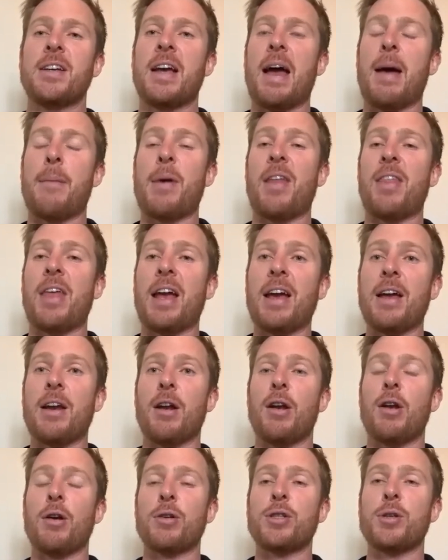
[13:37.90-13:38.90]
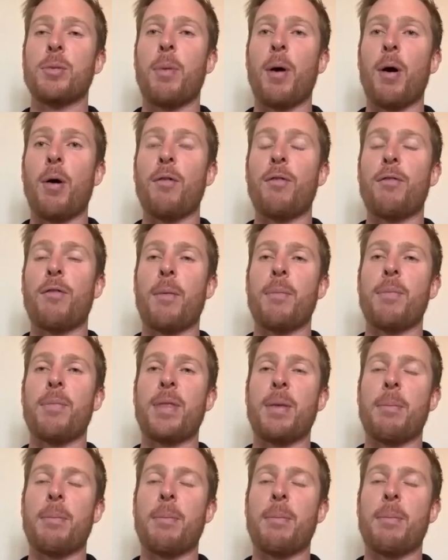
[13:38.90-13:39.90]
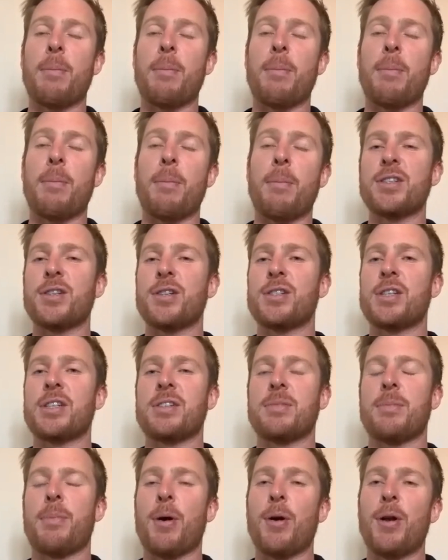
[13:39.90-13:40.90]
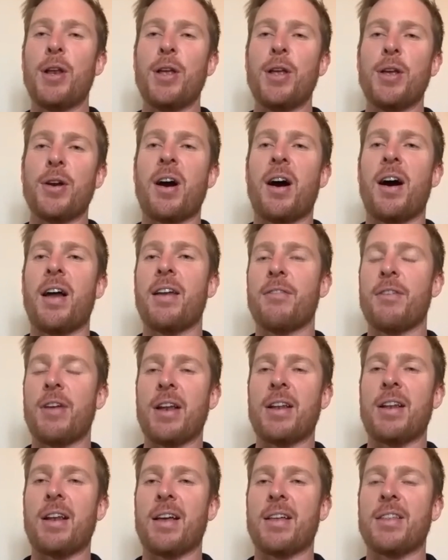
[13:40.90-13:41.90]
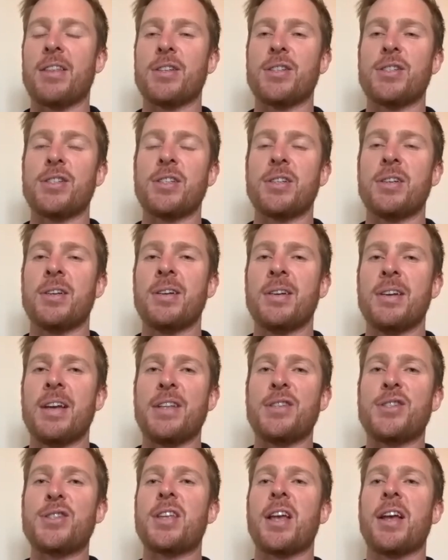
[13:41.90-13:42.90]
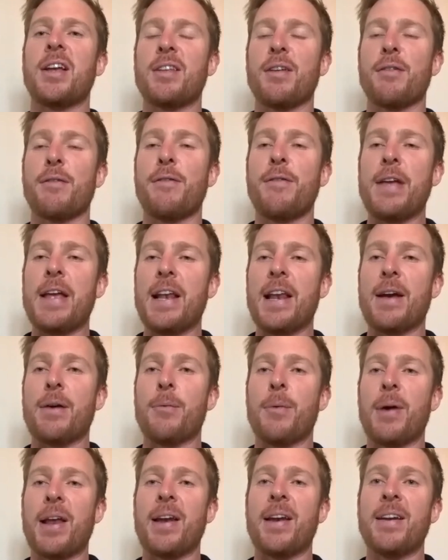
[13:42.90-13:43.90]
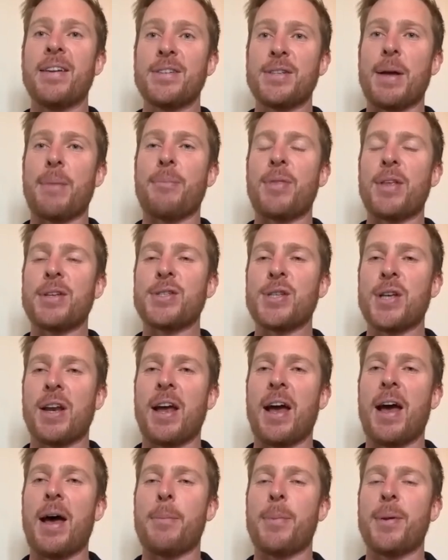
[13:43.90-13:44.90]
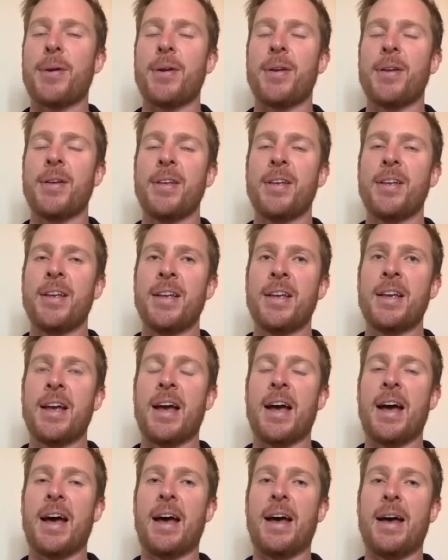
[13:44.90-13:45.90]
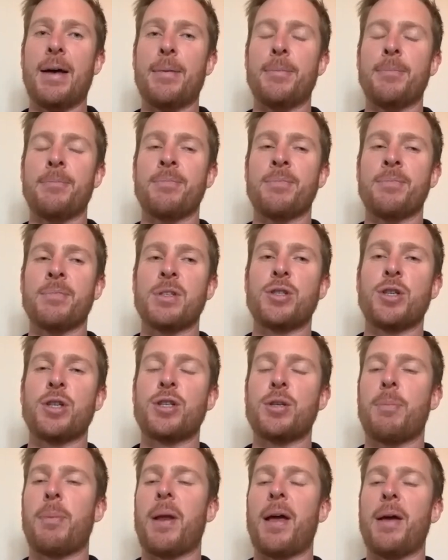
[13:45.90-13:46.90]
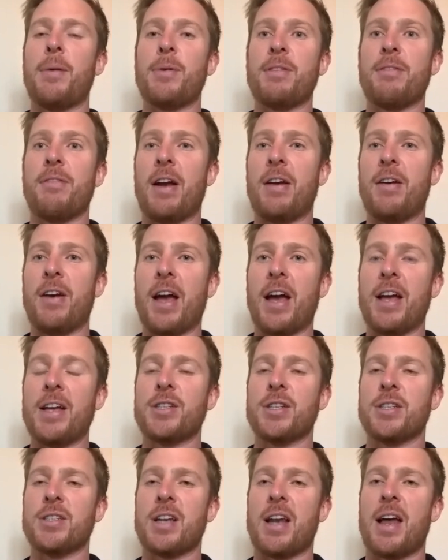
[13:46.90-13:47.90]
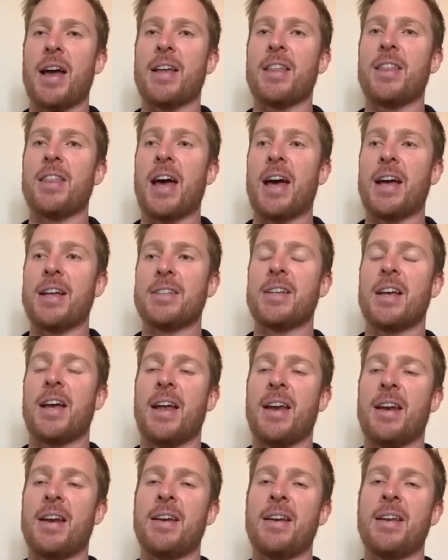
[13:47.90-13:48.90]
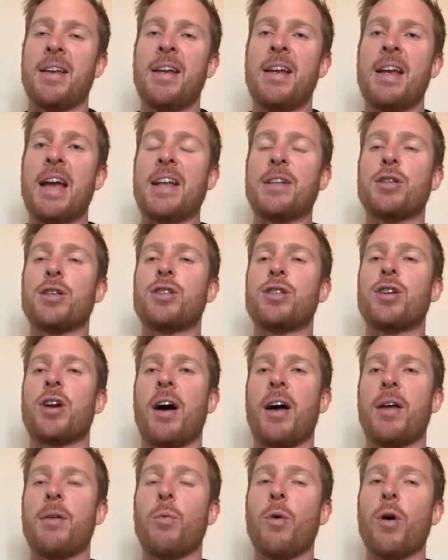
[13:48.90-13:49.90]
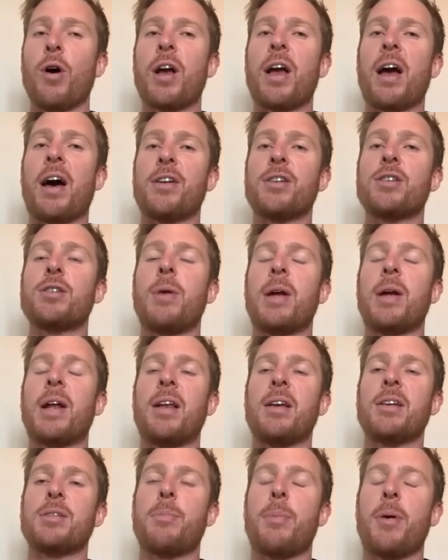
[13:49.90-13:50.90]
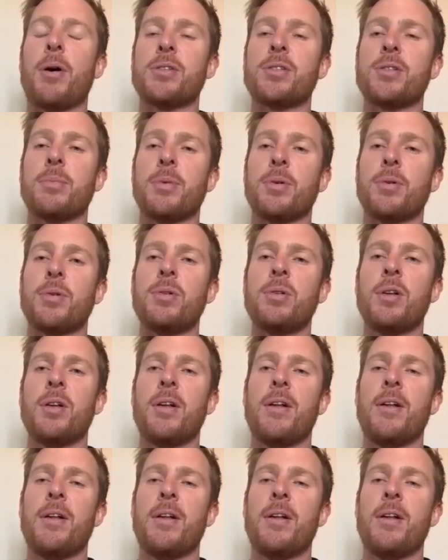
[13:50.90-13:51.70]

am I then going to look to bowl from the back of the crease? Because as a bowler, you kind of get like this instinctive feeling when something's going to happen. So to play with variations like that and to try and work out as quickly as possible